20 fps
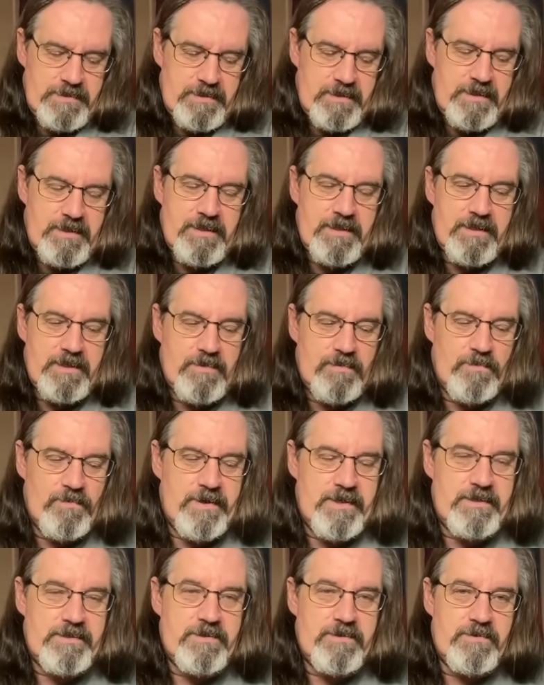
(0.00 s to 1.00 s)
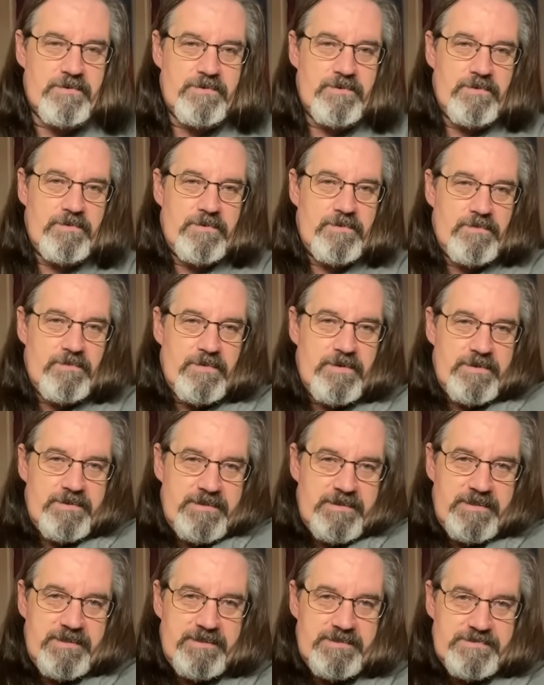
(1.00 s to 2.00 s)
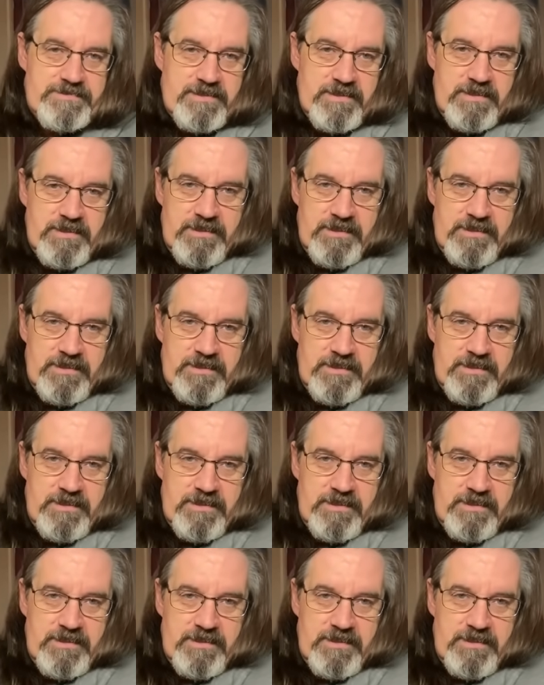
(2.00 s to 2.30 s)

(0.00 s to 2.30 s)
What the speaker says: when you're doing one of these.